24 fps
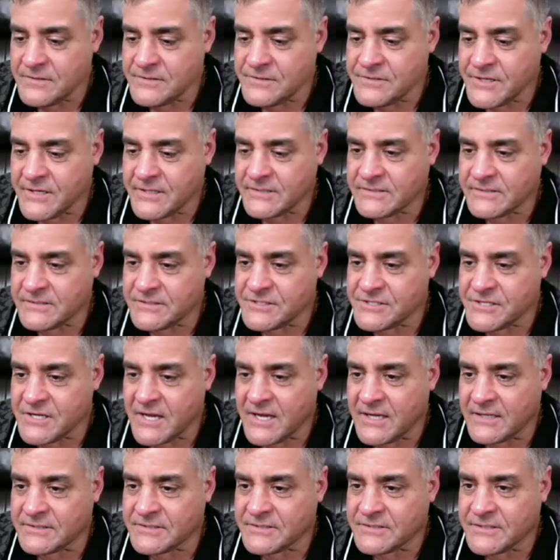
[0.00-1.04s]
Jason
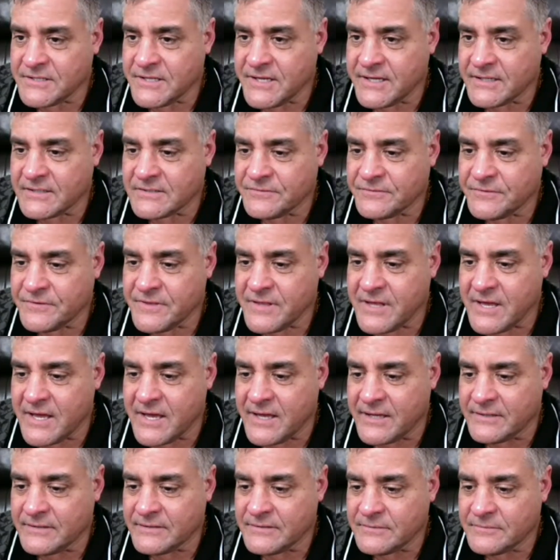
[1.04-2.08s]
Schotch, thanks for
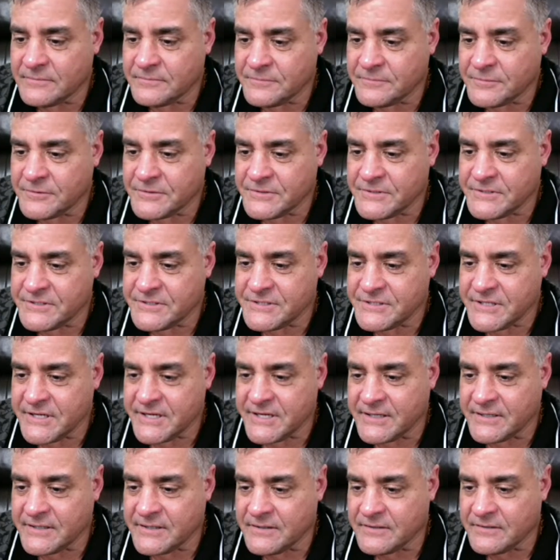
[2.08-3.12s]
that.
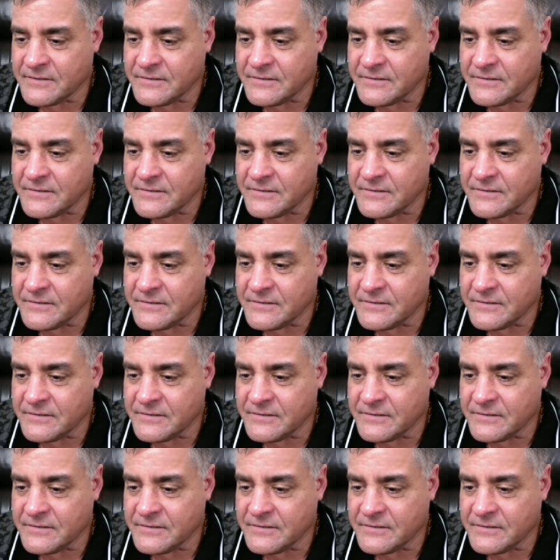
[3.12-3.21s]
Appreciate it